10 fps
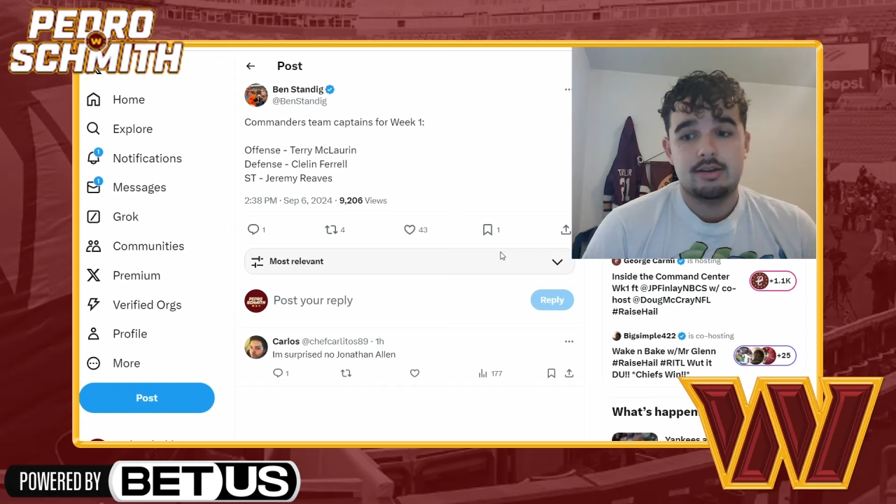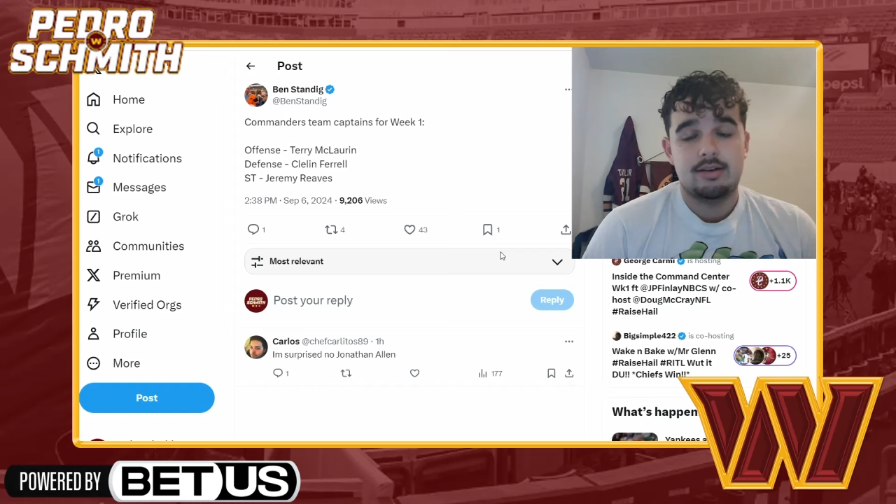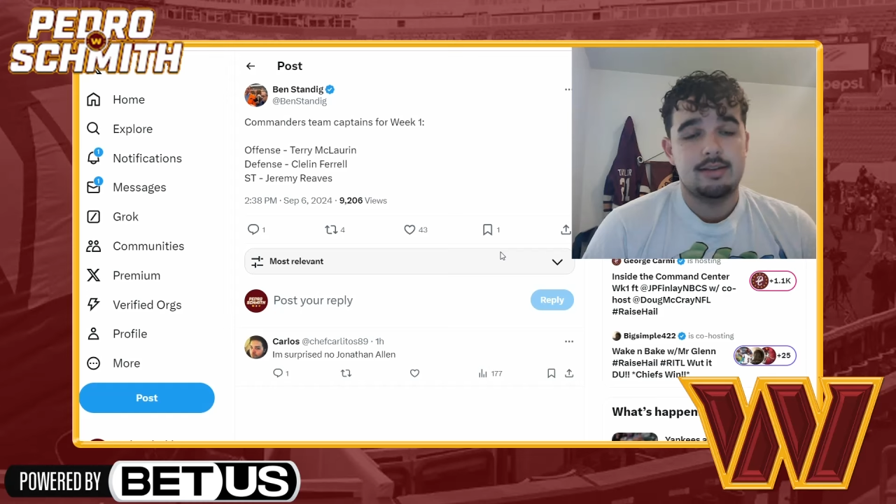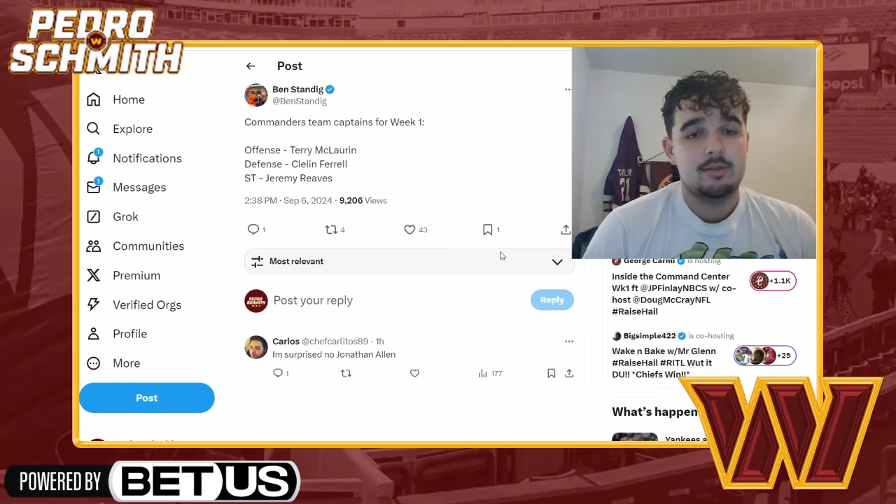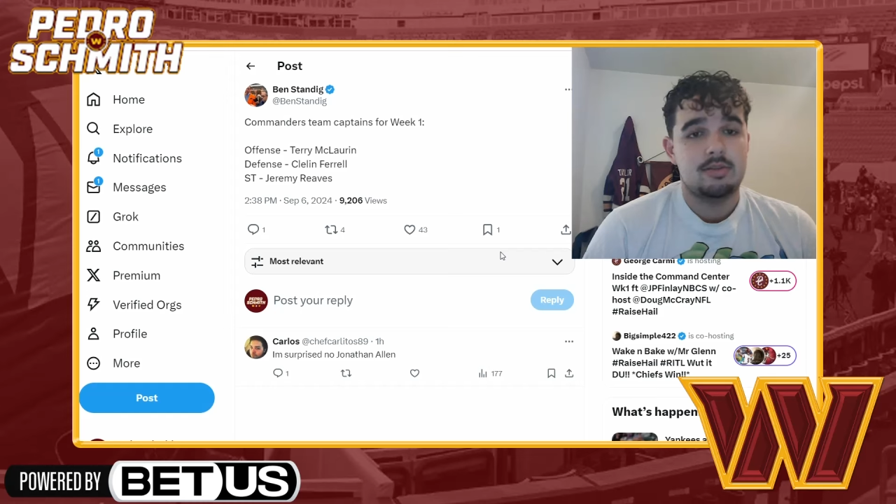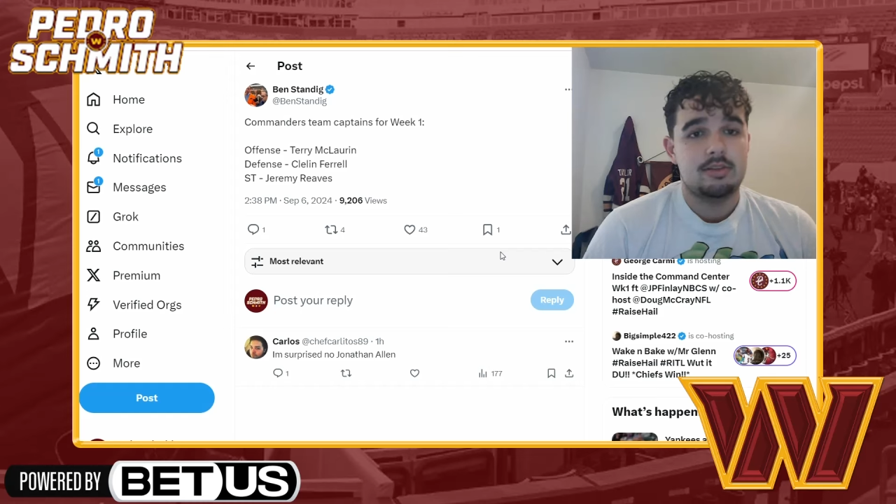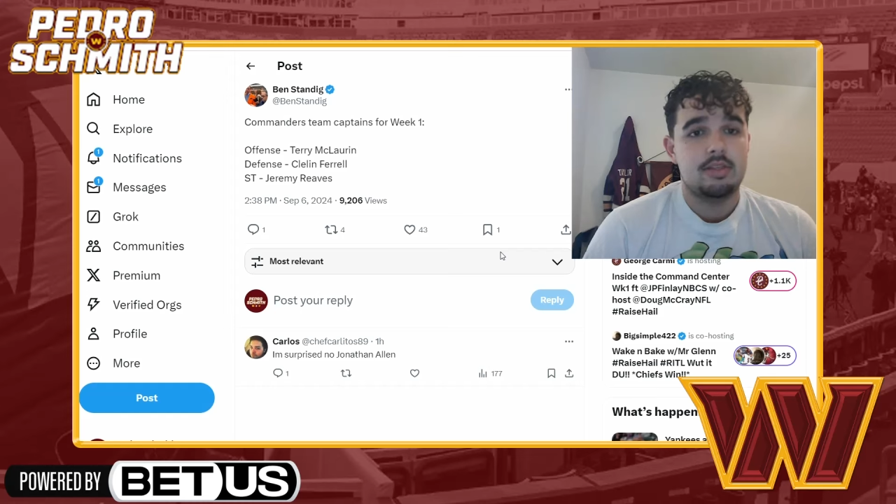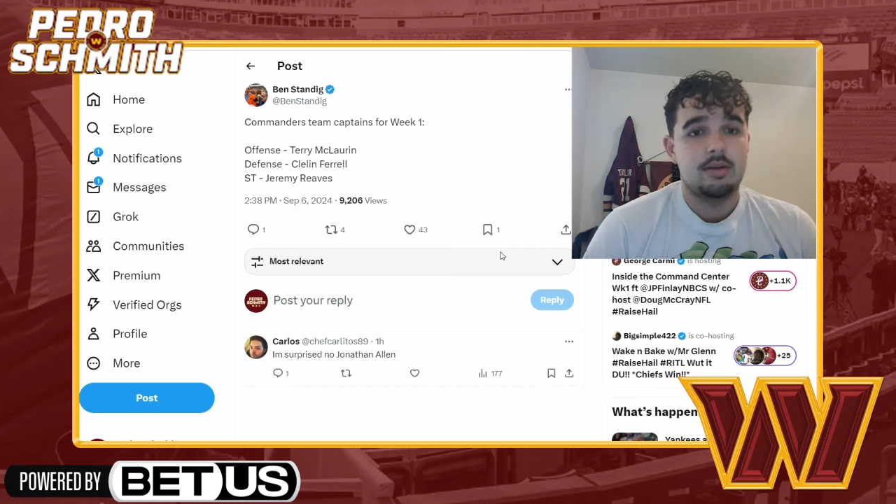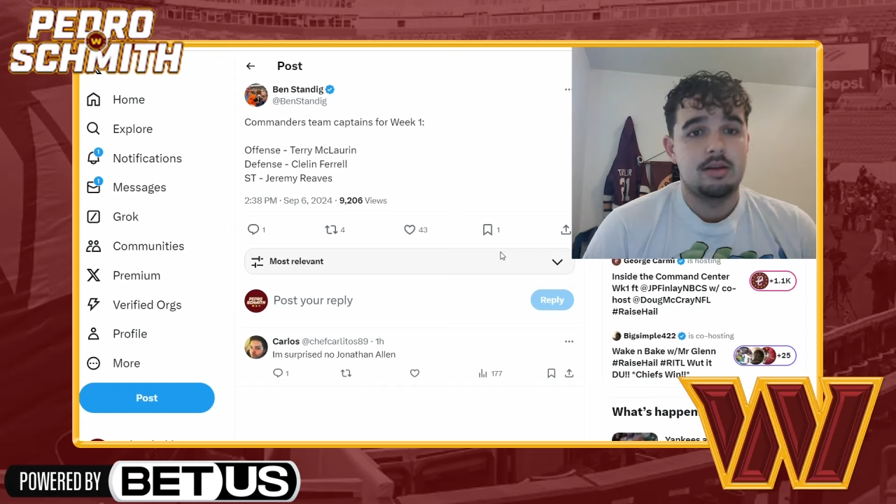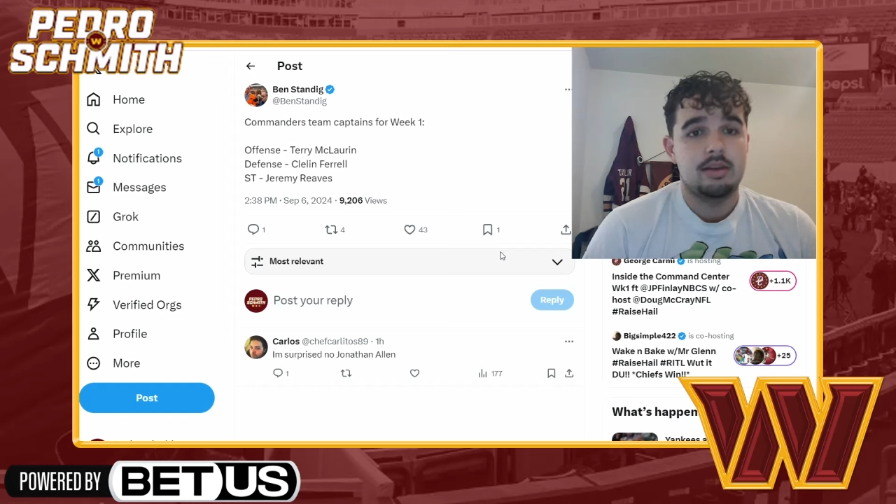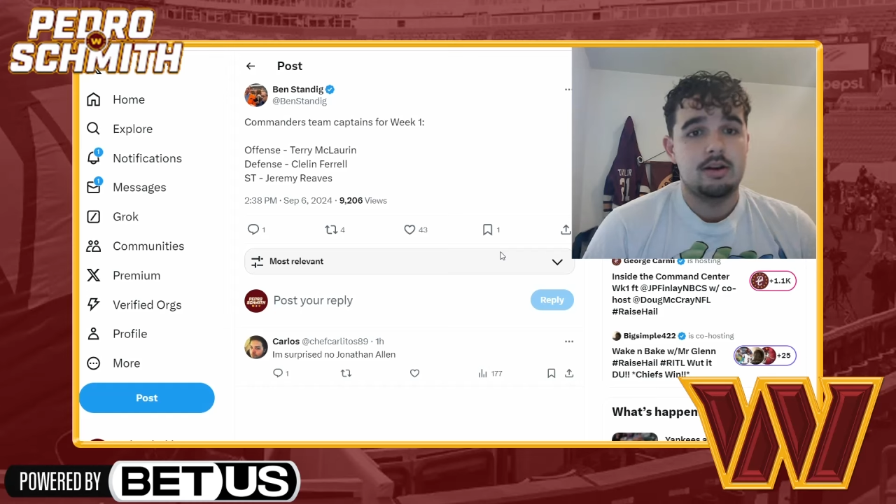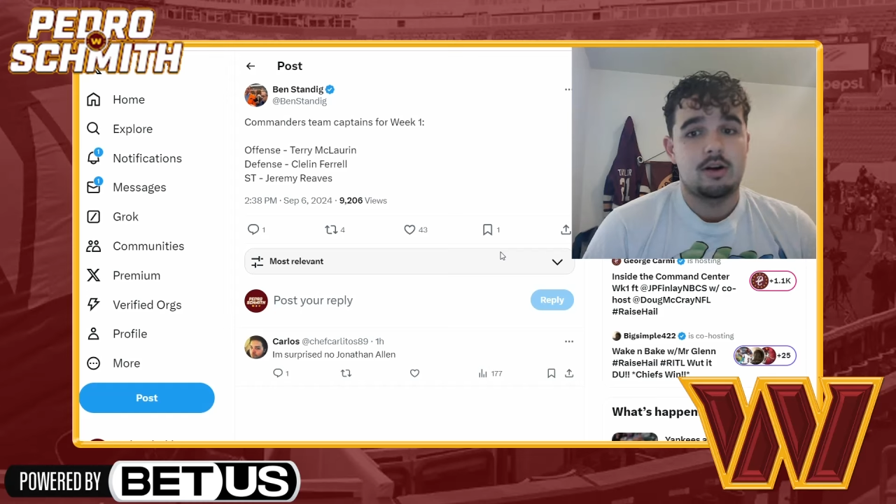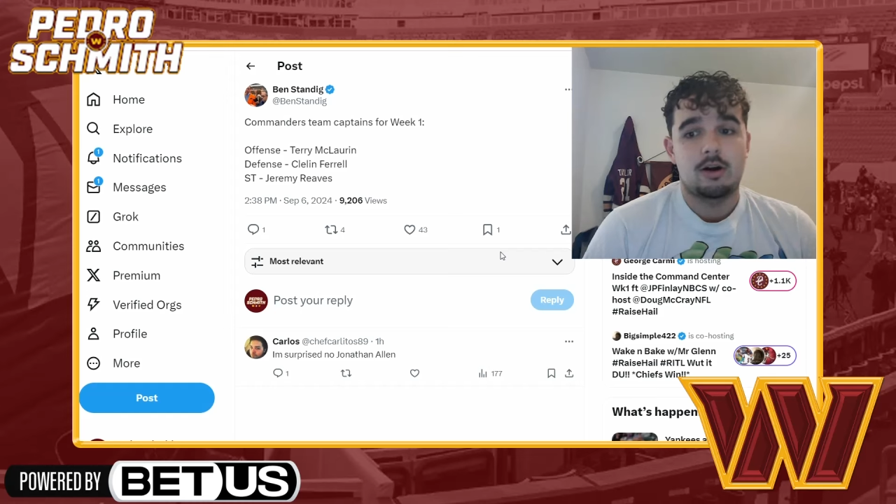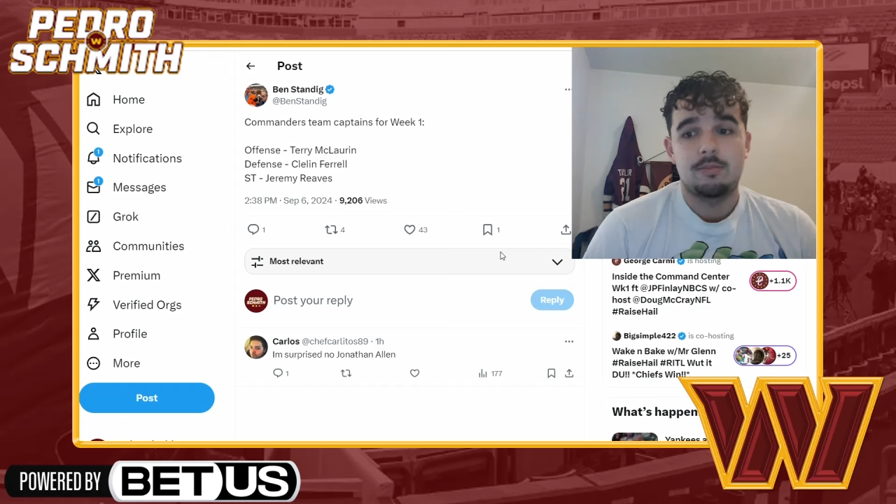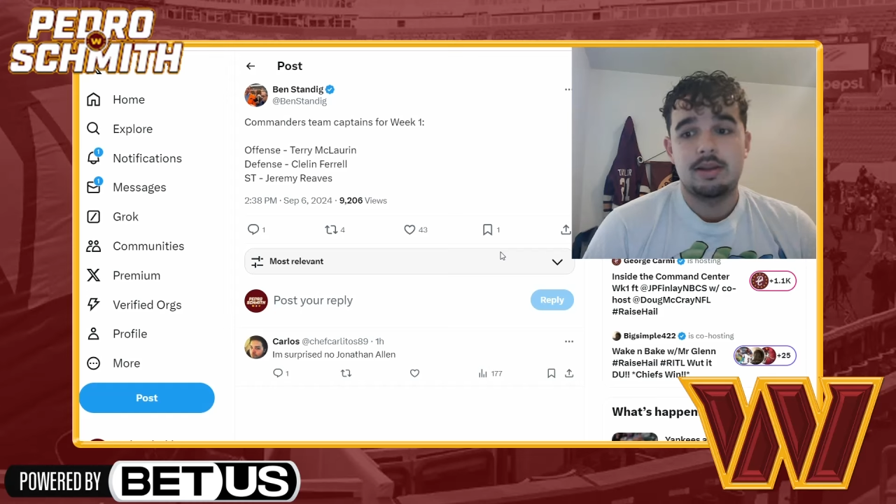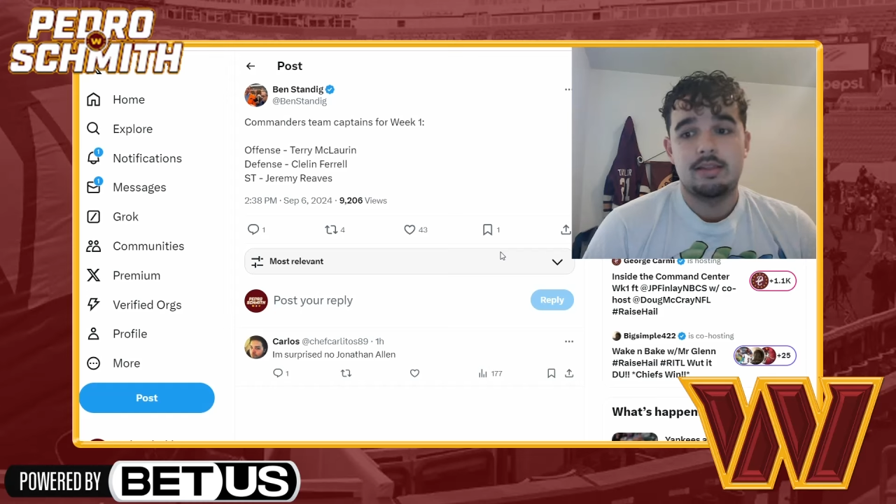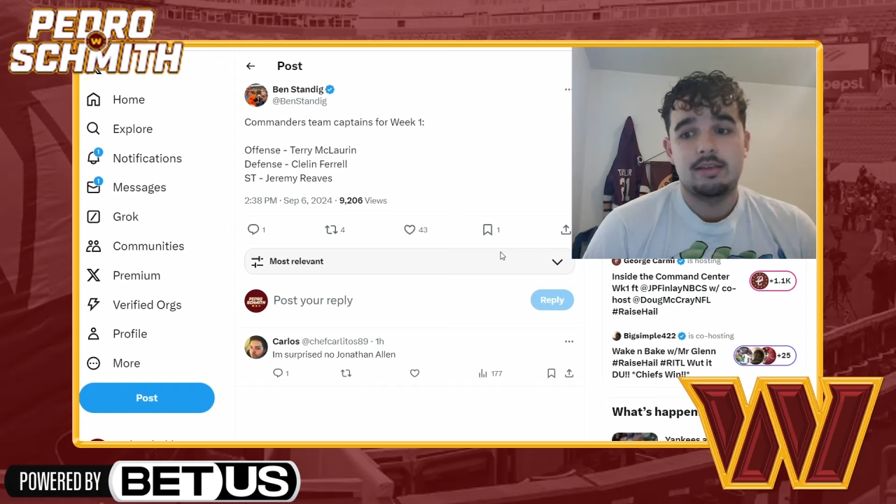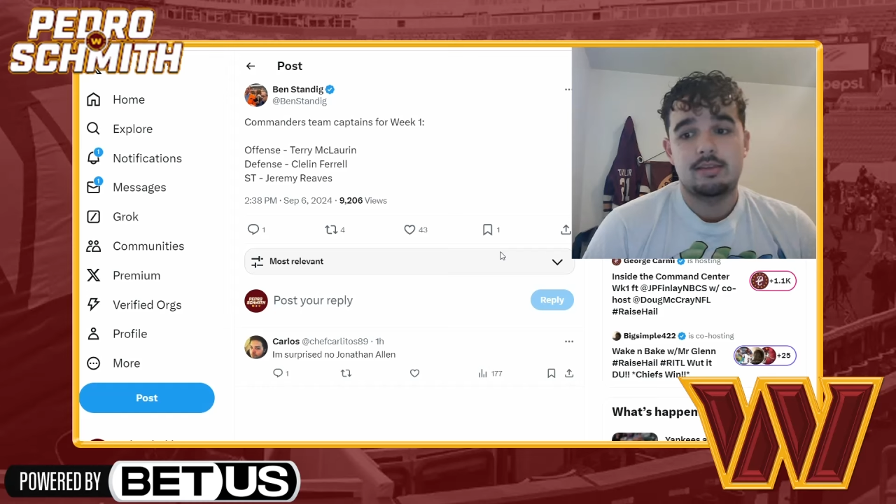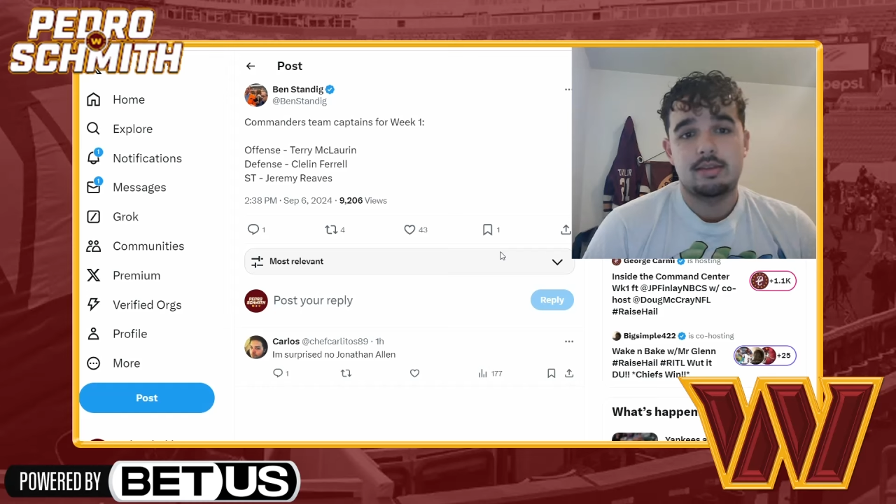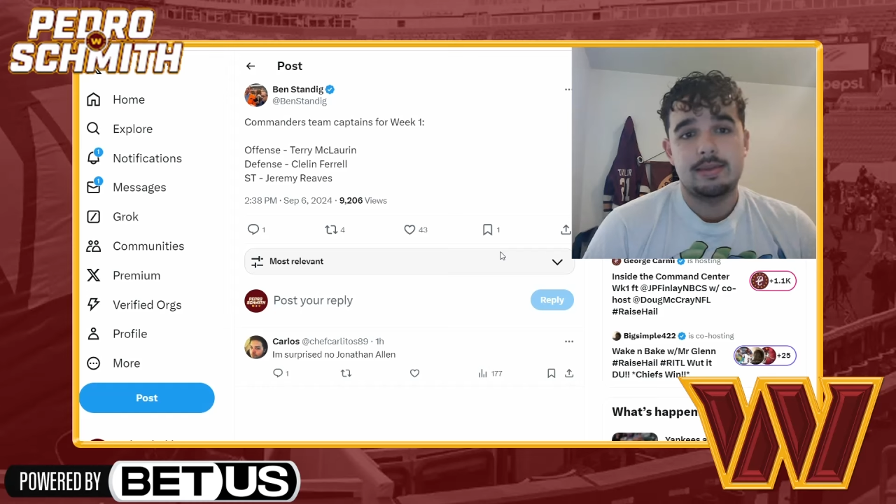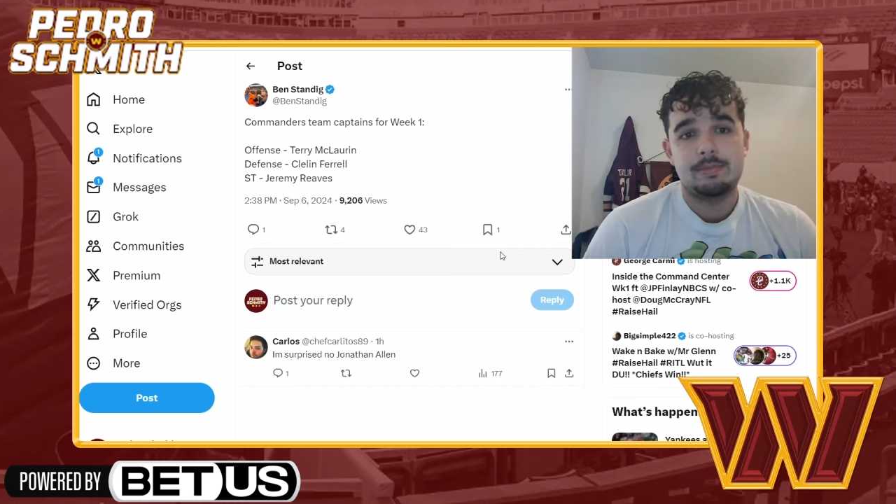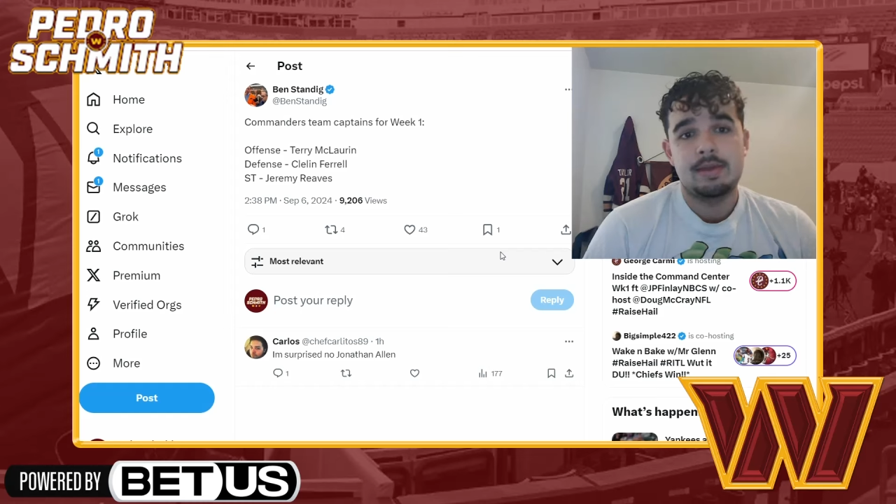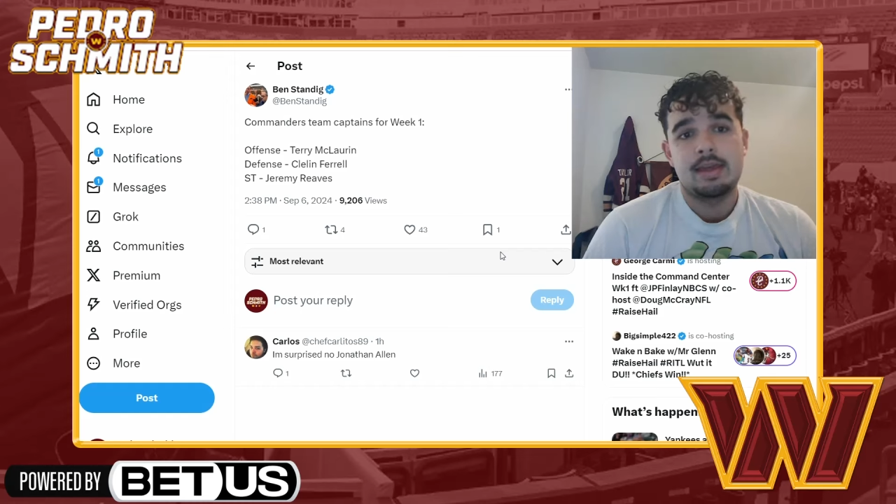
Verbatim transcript: He's the you know heartbeat of this team.